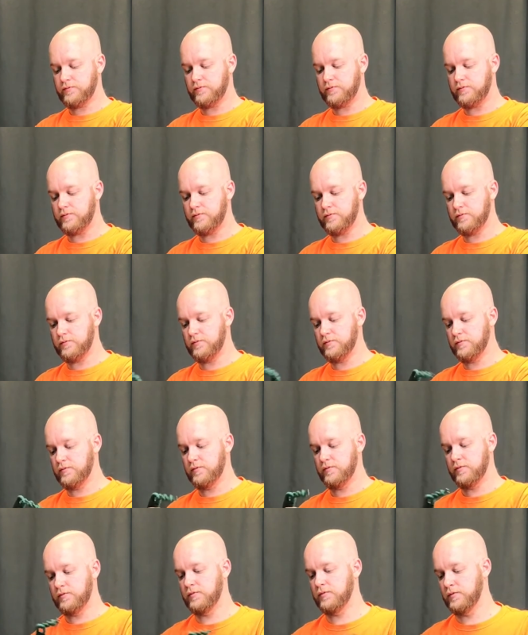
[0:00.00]

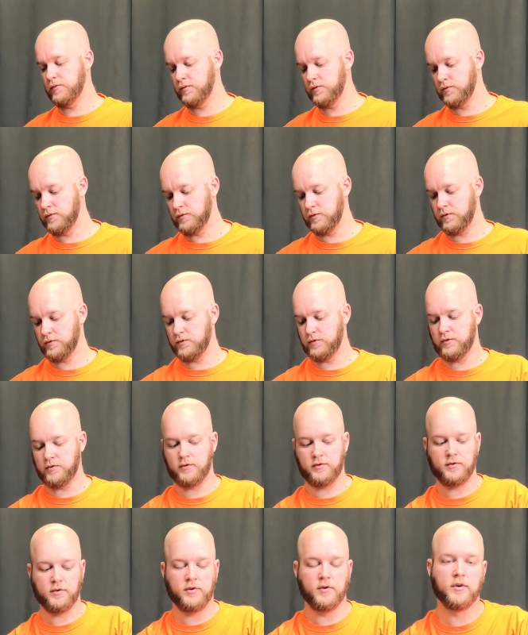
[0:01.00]

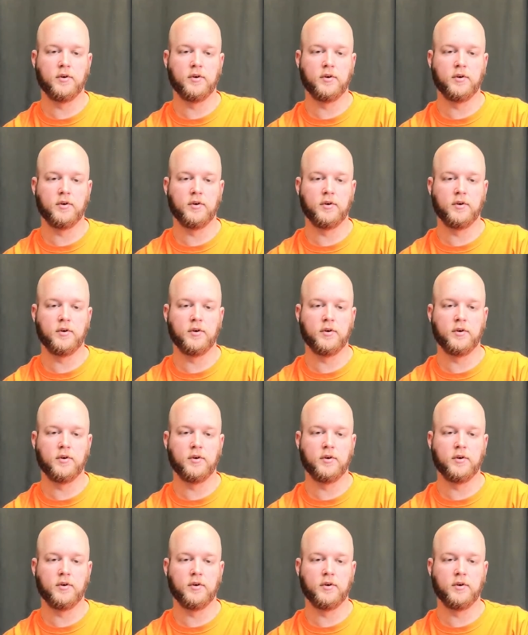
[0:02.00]
(silence)